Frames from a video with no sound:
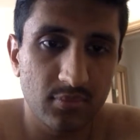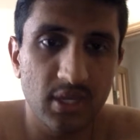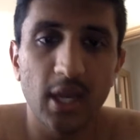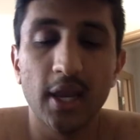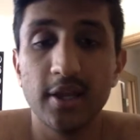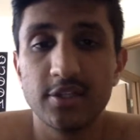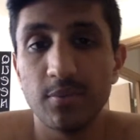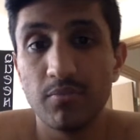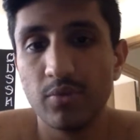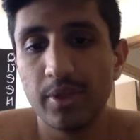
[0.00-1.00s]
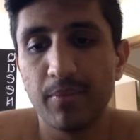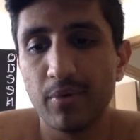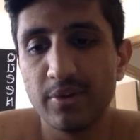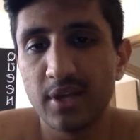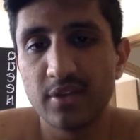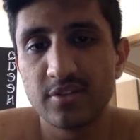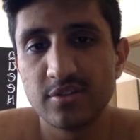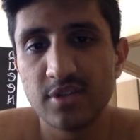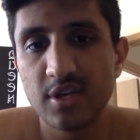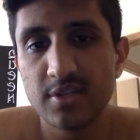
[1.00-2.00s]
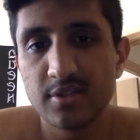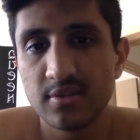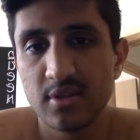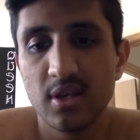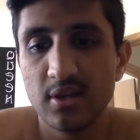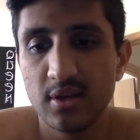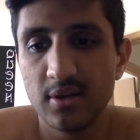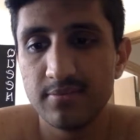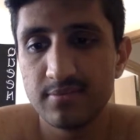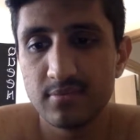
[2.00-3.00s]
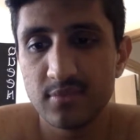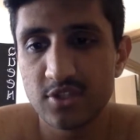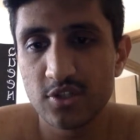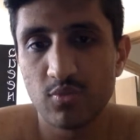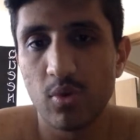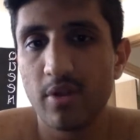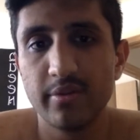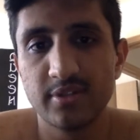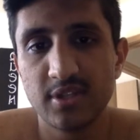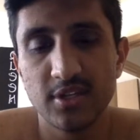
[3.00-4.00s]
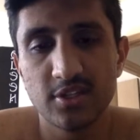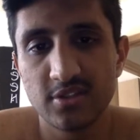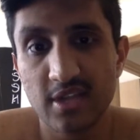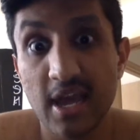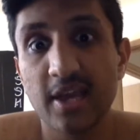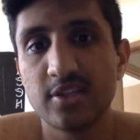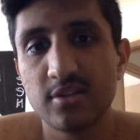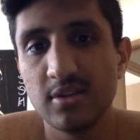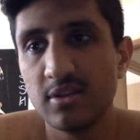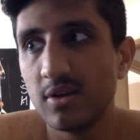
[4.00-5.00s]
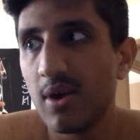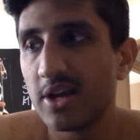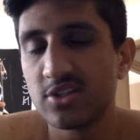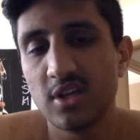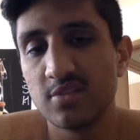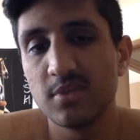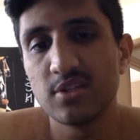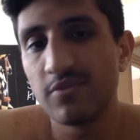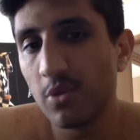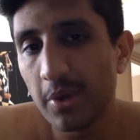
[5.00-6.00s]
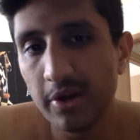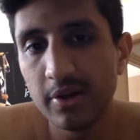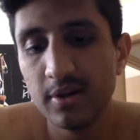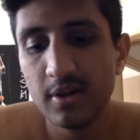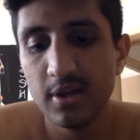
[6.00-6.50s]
It's really important to exercise, and it's just one of those conditions that exercise makes you feel better.